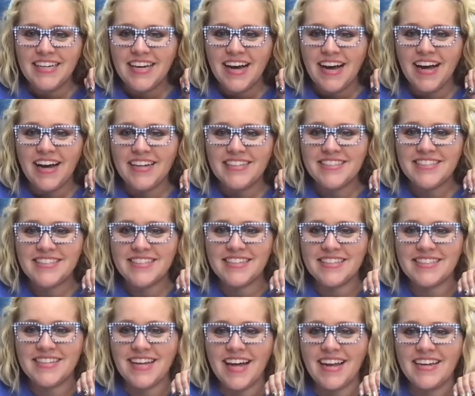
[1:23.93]
Uh, she's
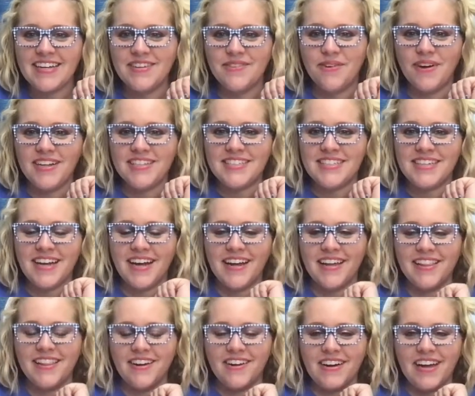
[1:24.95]
excited to watch tonight
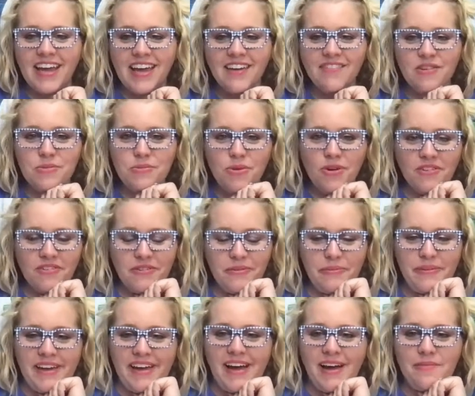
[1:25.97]
and learn even more from
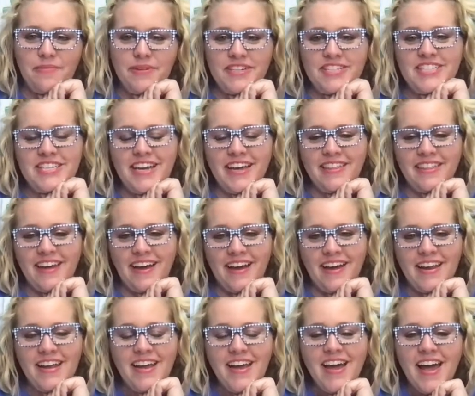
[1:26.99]
me. I appreciate that.
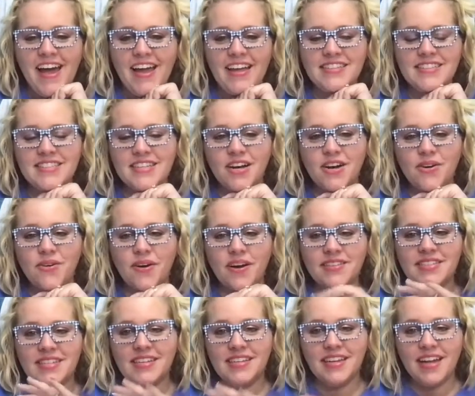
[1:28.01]
And so
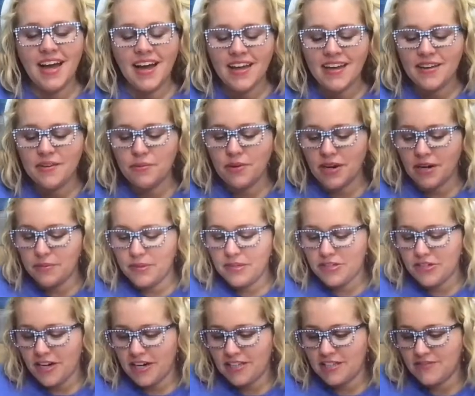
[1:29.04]
tonight we're going to be
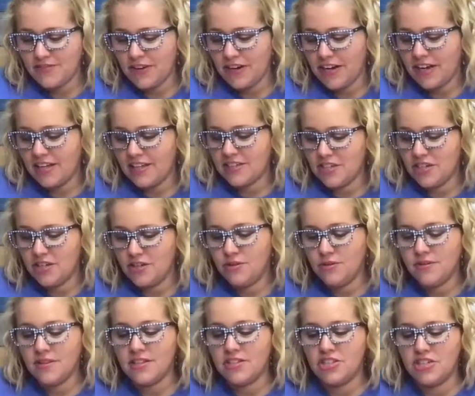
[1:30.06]
transferring it to
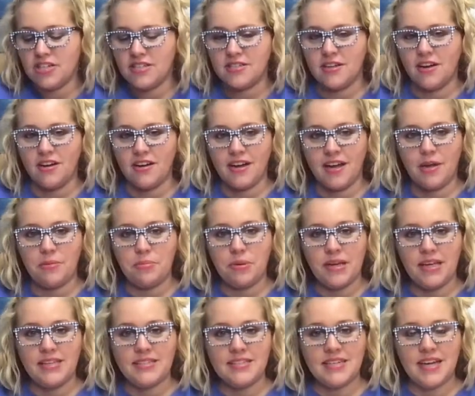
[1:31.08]
the jigsaw cut
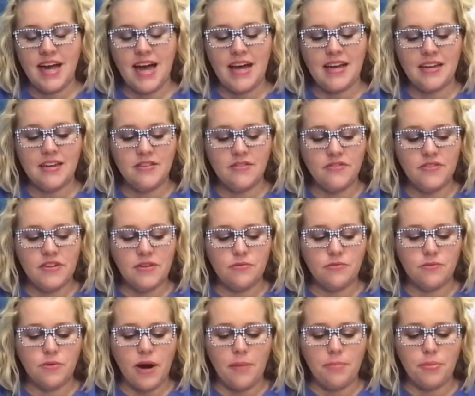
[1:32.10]
piece to kind of
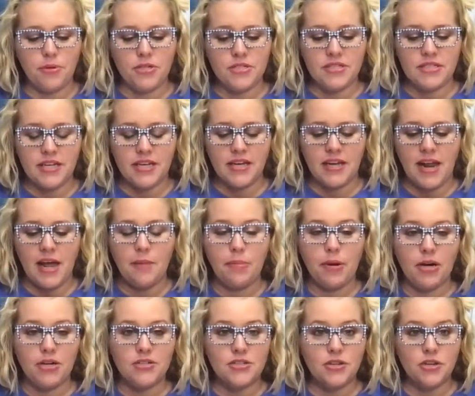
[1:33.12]
represent a
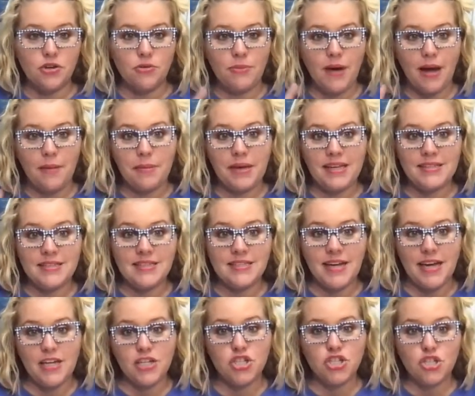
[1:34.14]
person who might be in
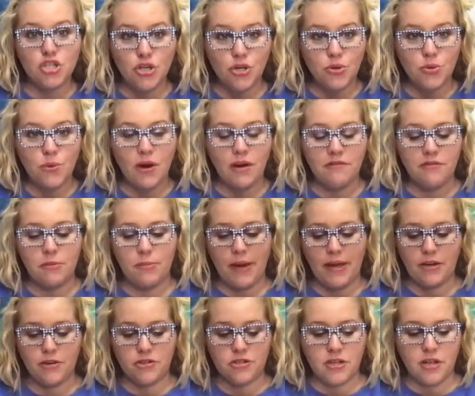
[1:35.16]
stage two of the
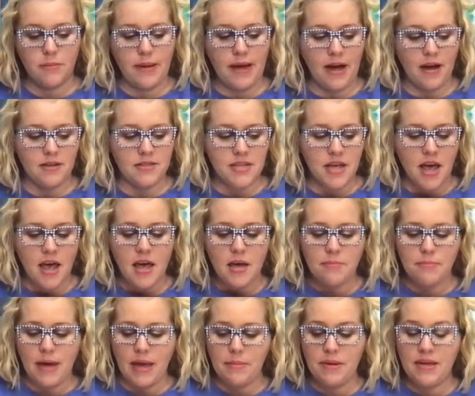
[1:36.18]
Painters Clubhouse.
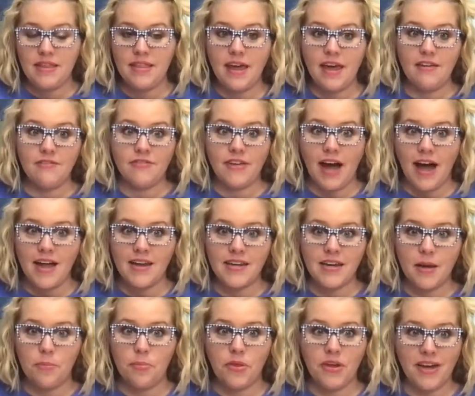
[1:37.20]
Maybe they've gotten
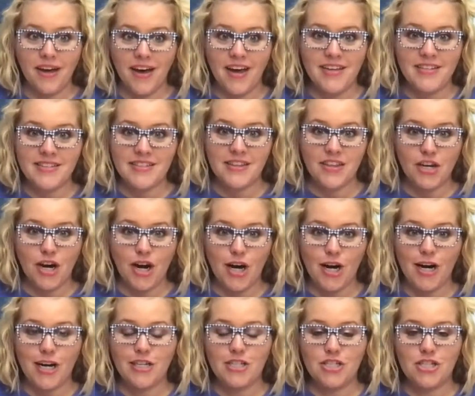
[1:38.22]
up the guts and the
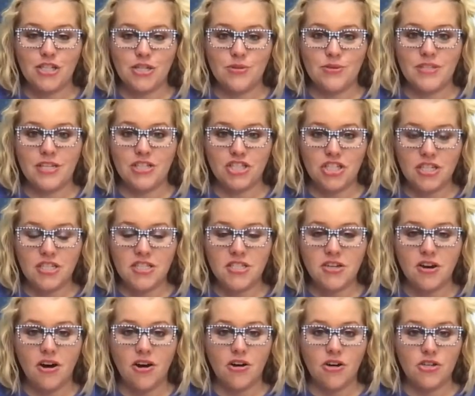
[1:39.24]
courage to use a
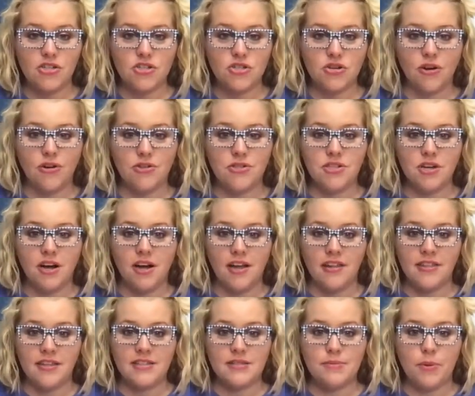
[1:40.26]
jigsaw or a scroll saw at
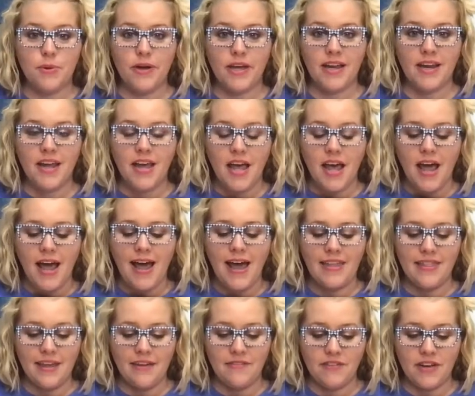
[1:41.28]
this point, and
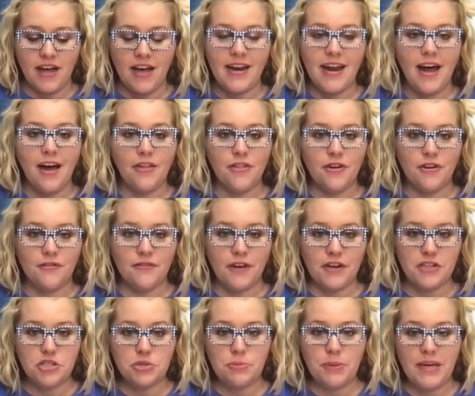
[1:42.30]
they've cut out their
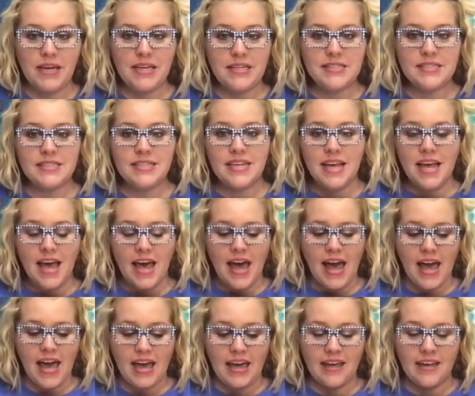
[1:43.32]
first piece
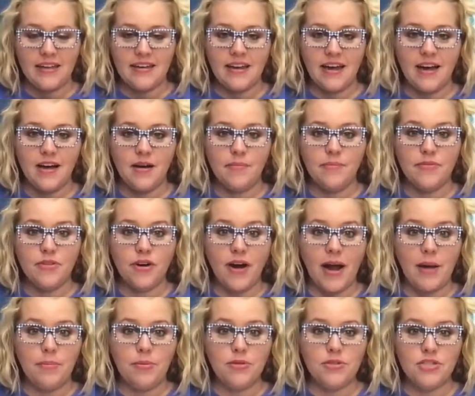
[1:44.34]
and um, they're
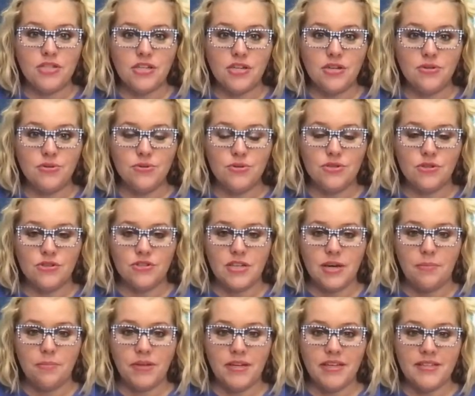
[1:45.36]
able to use their
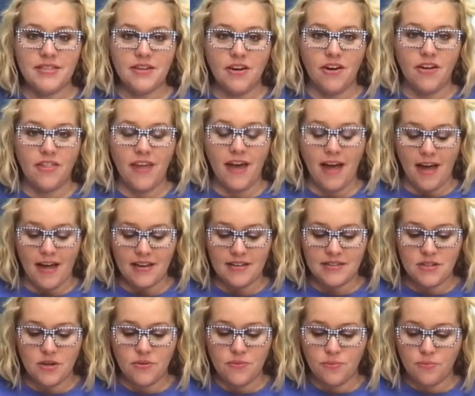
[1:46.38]
templates on that. And
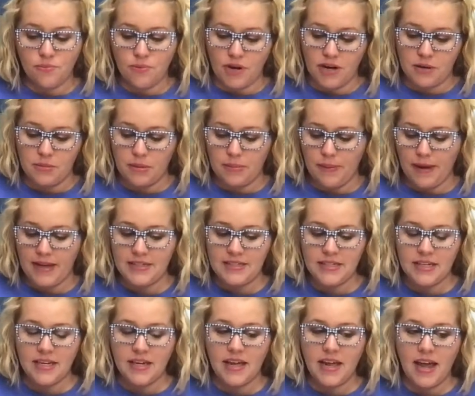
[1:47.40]
so we're going to be
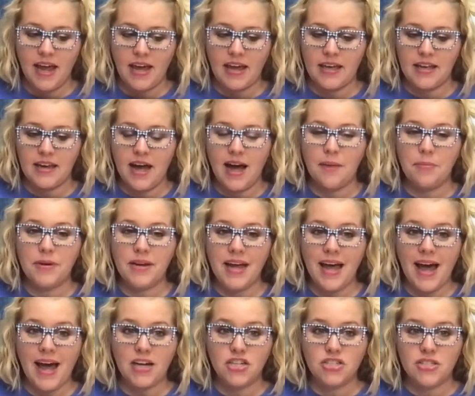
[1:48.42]
painting it, and I'm going to
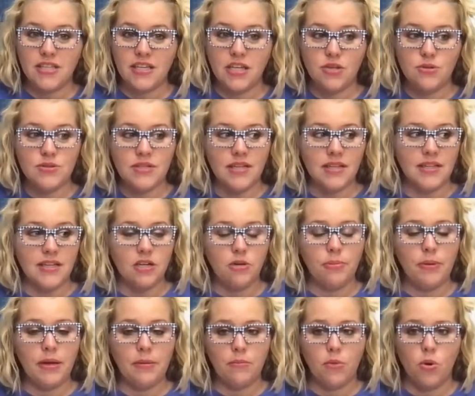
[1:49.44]
actually use a little
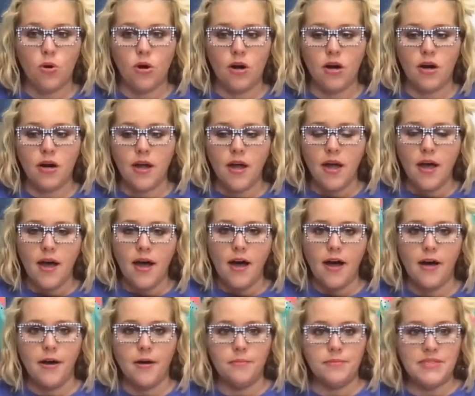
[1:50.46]
bit more
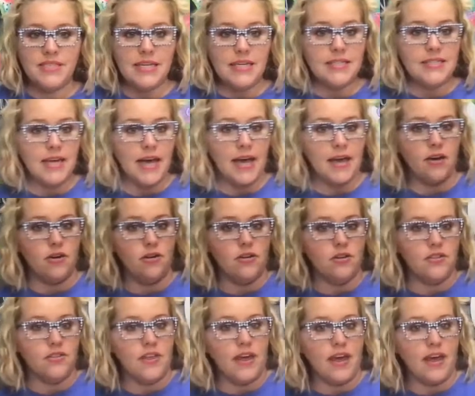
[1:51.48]
um, detail
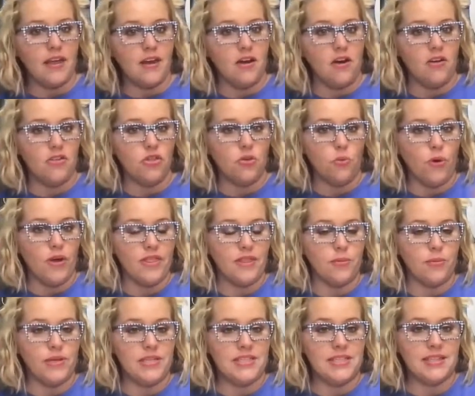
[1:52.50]
than on the one that
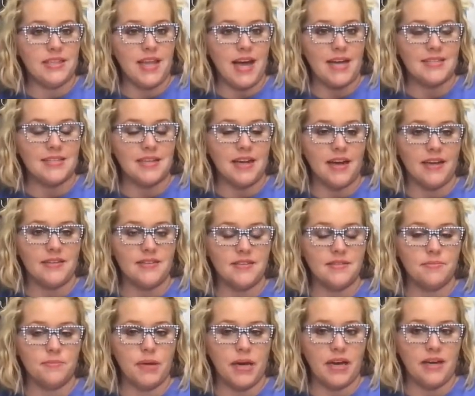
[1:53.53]
we did last night
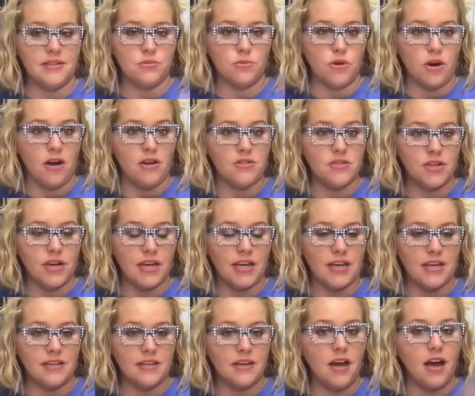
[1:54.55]
because we're also going
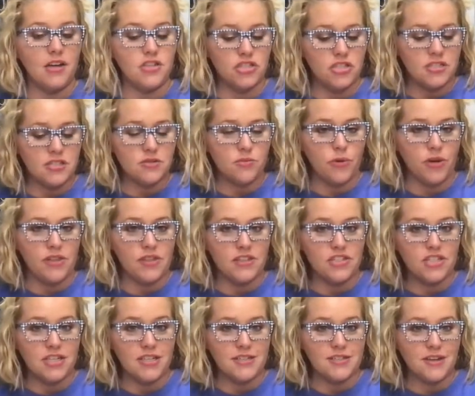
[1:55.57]
to not just with the
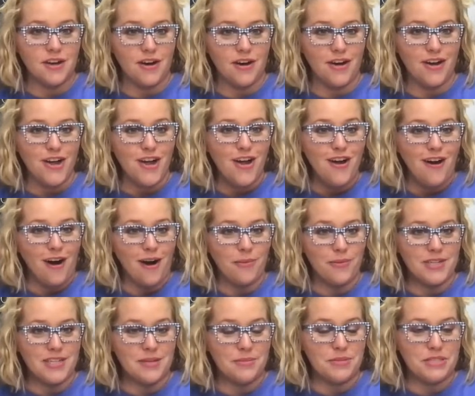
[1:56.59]
jigsaw are
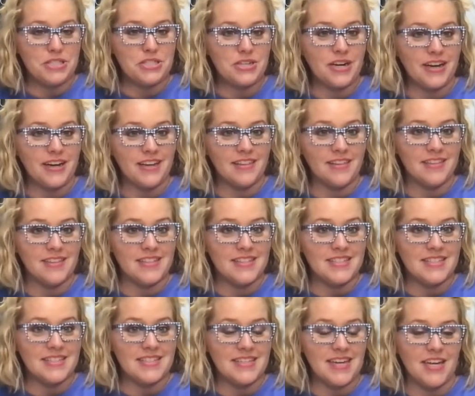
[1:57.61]
we demonstrating that this
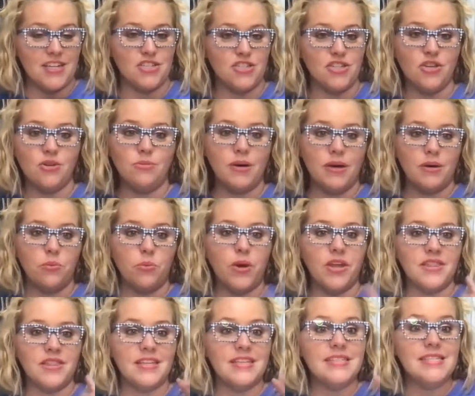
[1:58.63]
is stage two, but
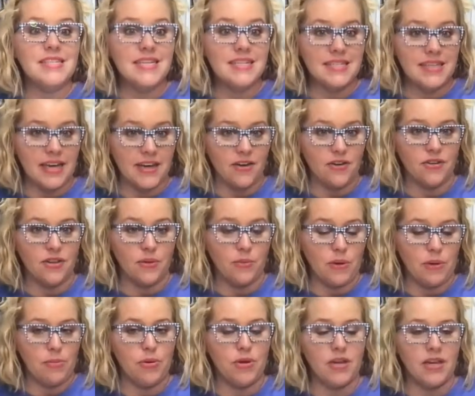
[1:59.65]
with the detail that
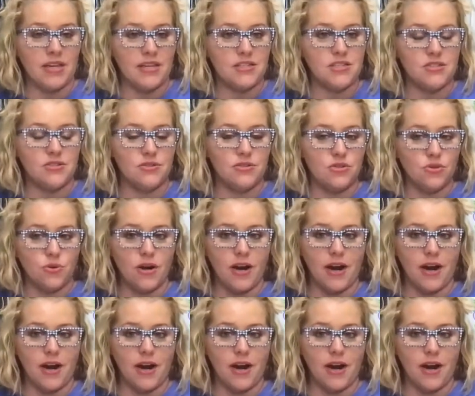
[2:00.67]
we put into the door